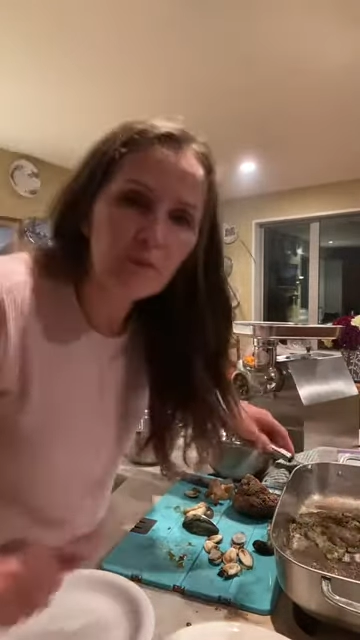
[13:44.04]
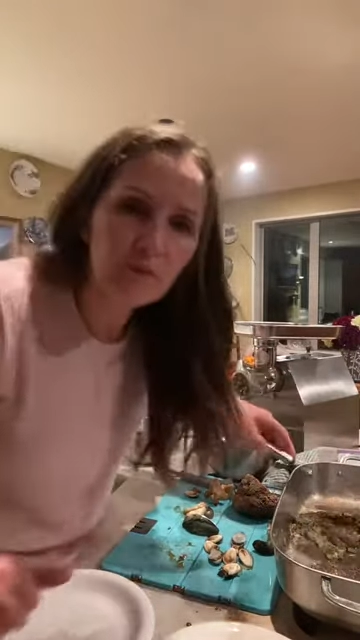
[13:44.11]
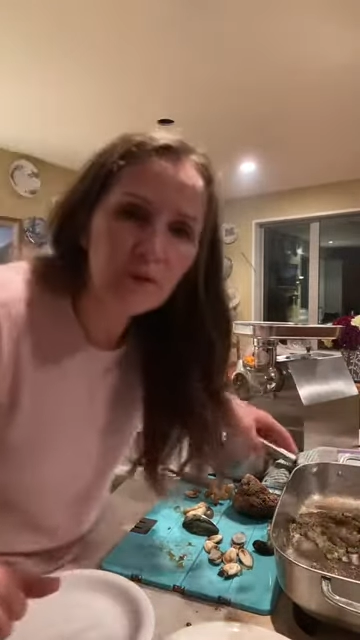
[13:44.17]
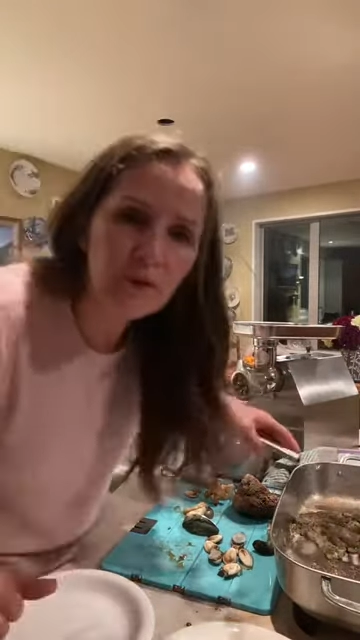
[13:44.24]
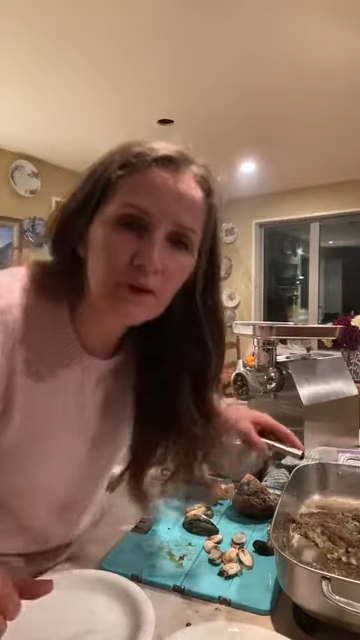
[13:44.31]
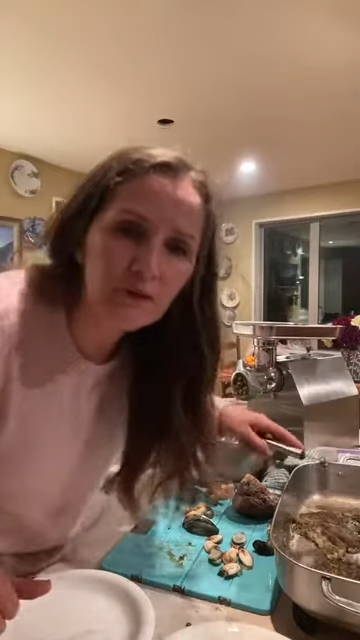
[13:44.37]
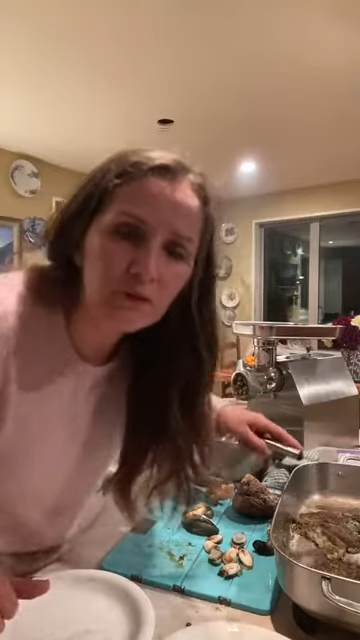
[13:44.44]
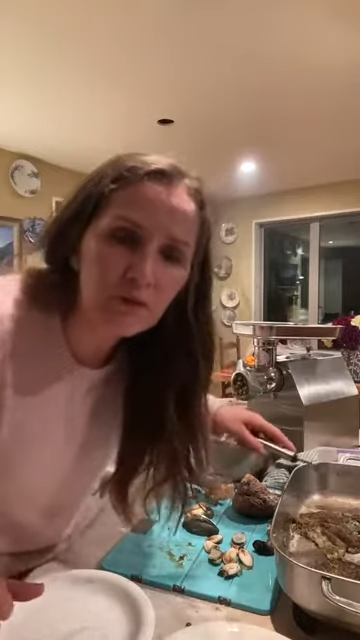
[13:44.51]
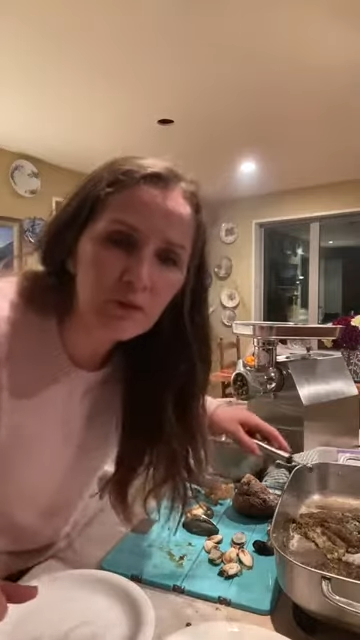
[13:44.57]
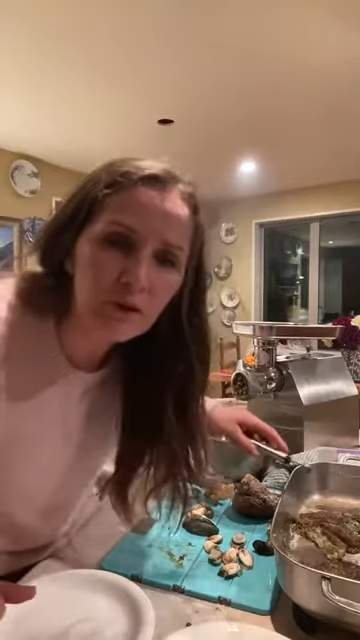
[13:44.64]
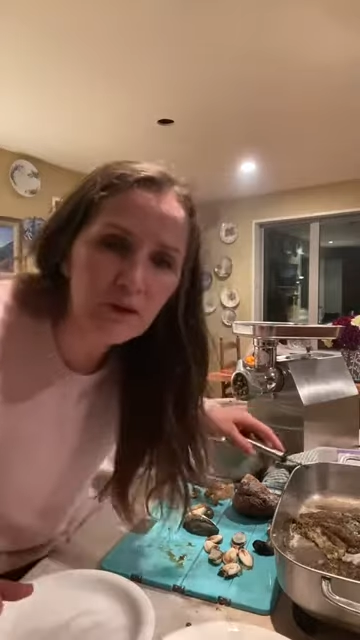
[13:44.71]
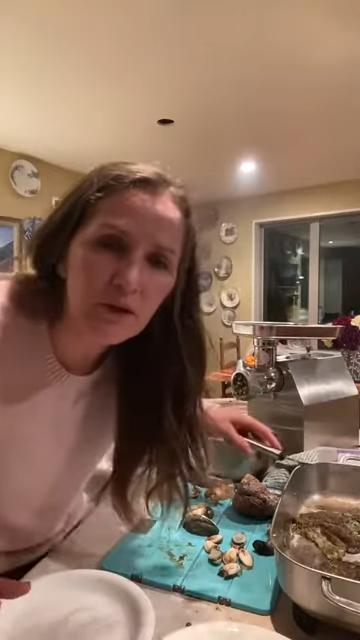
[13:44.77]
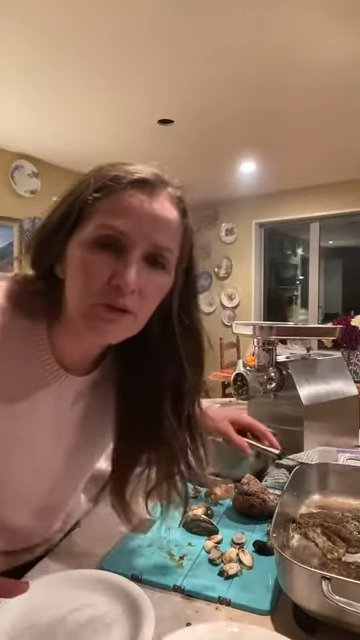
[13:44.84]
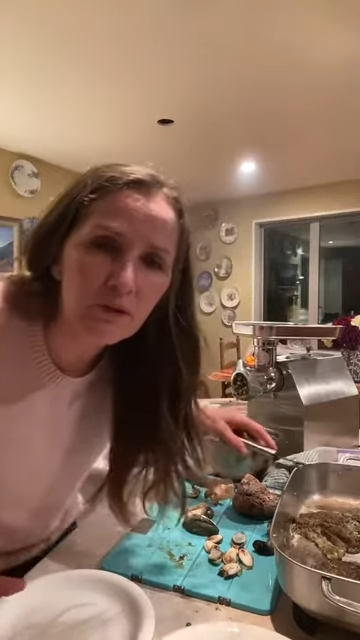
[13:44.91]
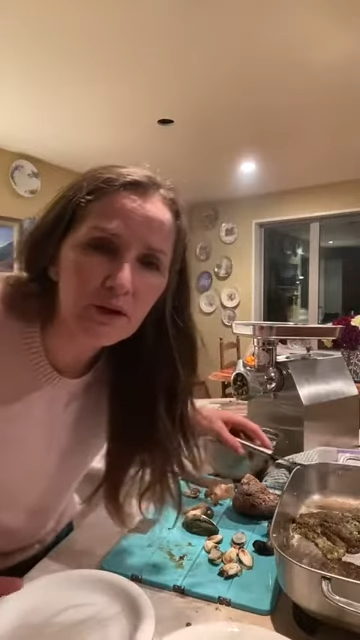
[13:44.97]
What else have we
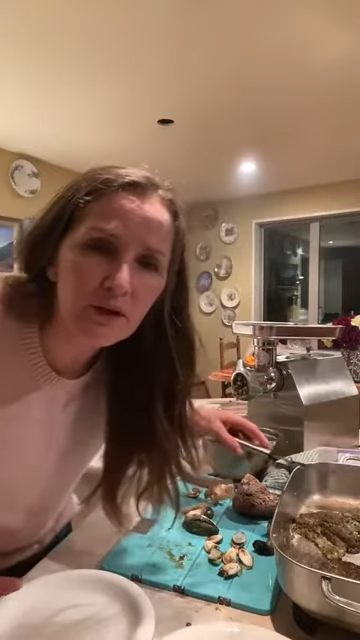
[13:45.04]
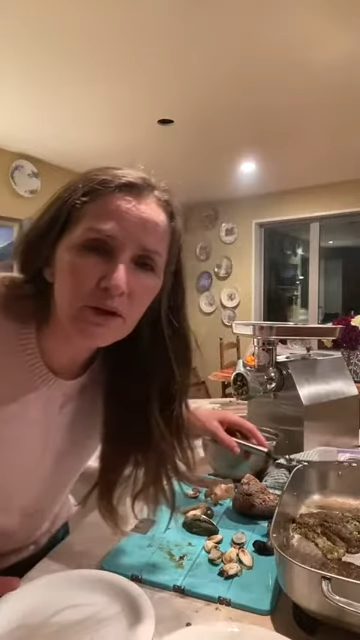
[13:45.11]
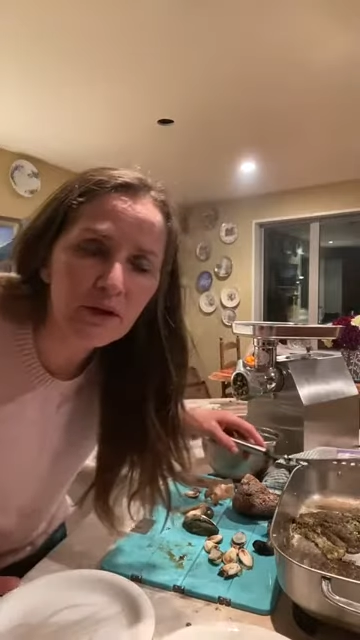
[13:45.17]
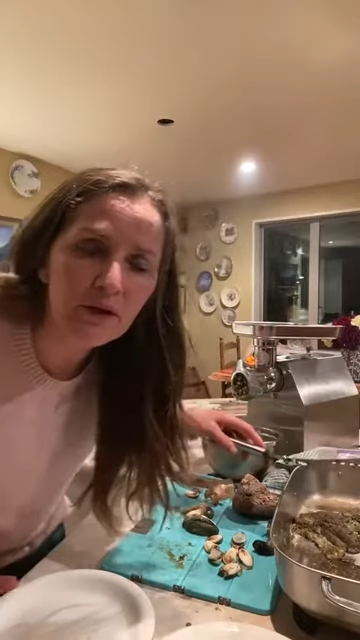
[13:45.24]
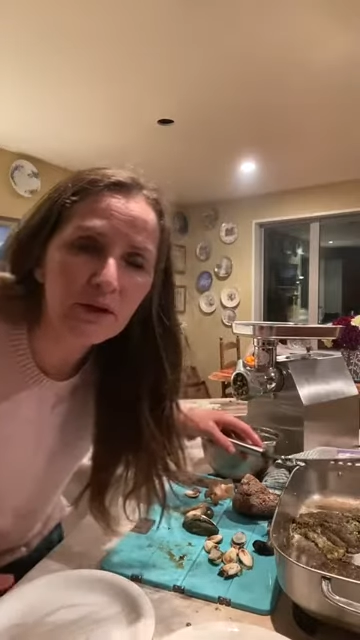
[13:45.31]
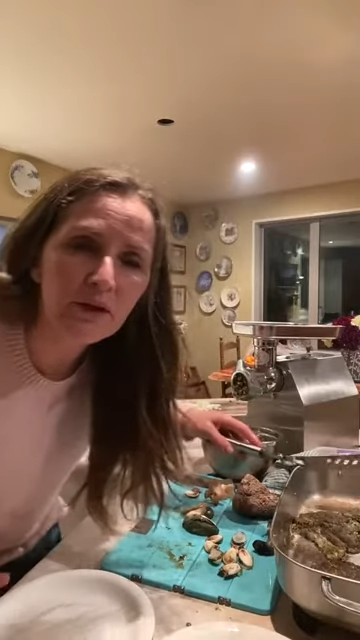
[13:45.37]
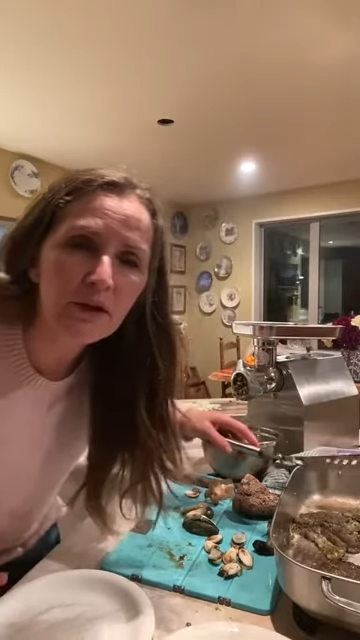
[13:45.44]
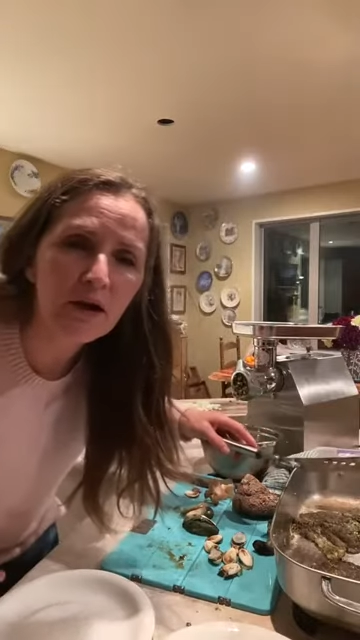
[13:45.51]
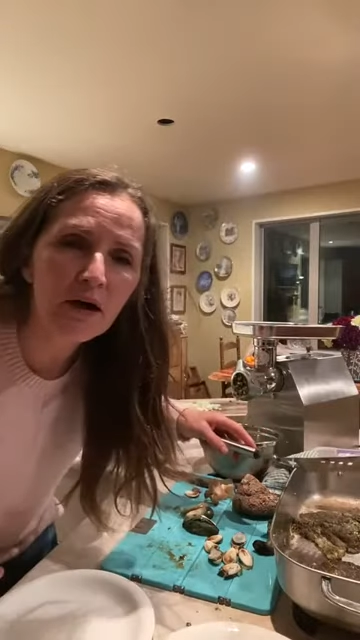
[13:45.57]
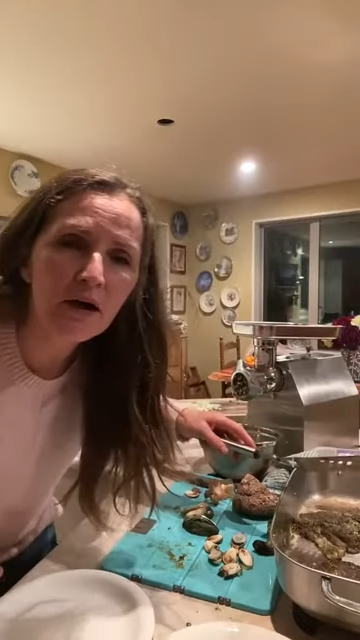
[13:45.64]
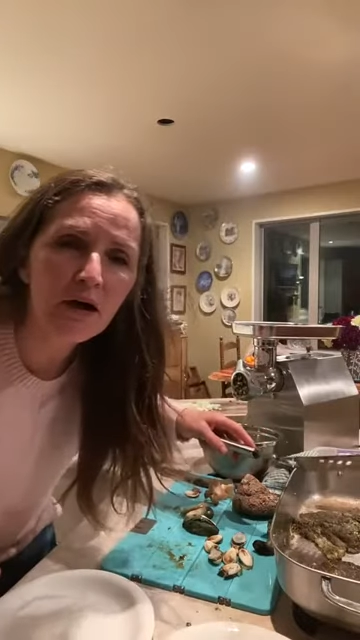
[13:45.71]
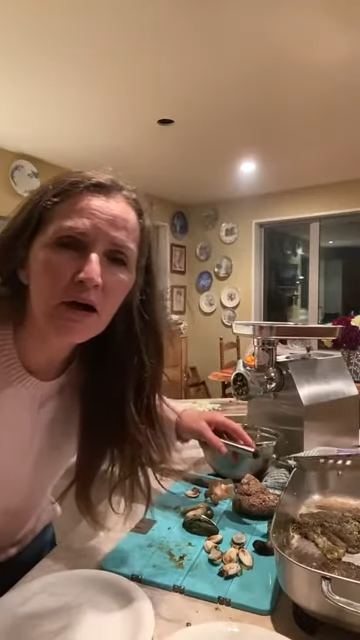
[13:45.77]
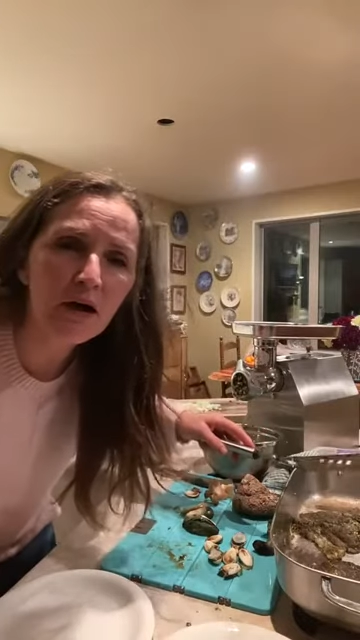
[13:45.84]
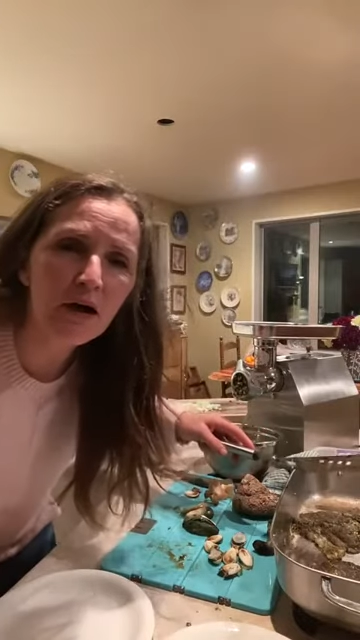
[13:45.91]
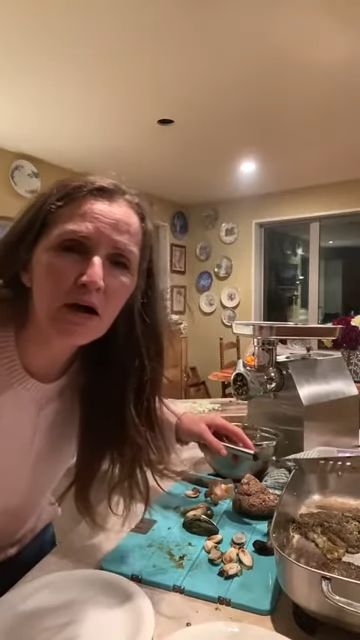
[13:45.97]
got there?
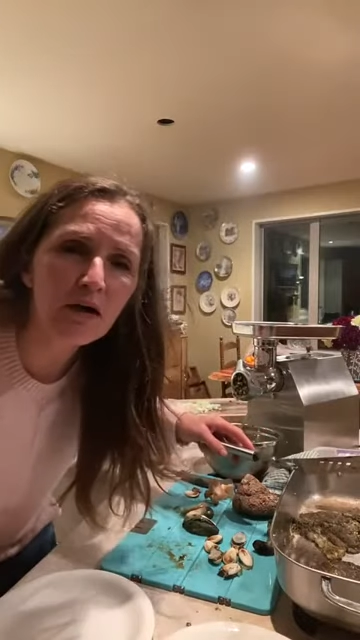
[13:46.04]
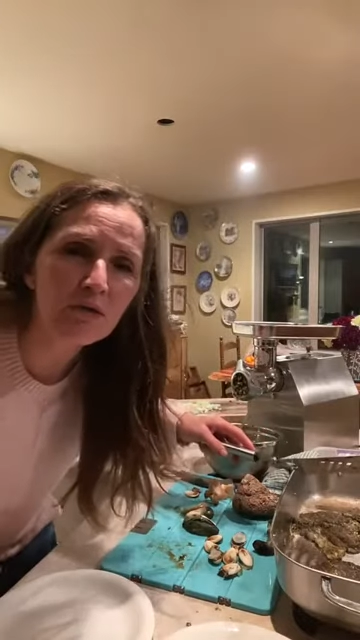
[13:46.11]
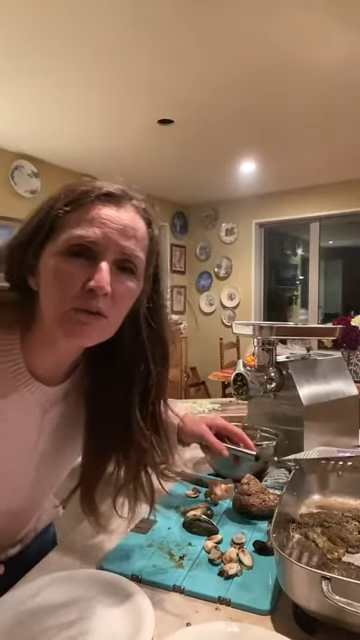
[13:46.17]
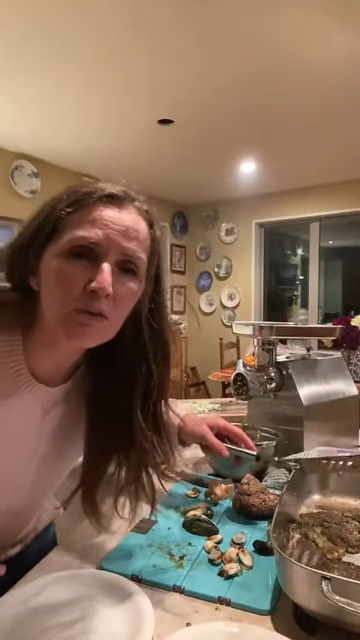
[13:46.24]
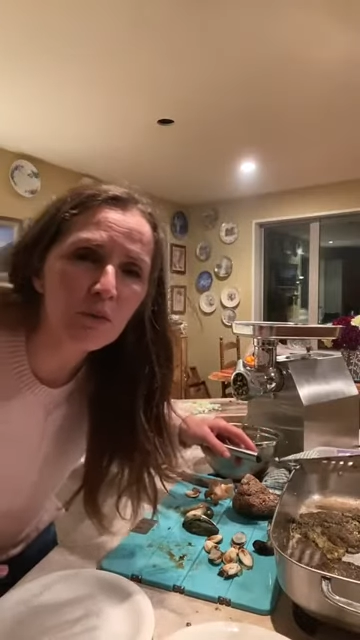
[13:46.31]
I've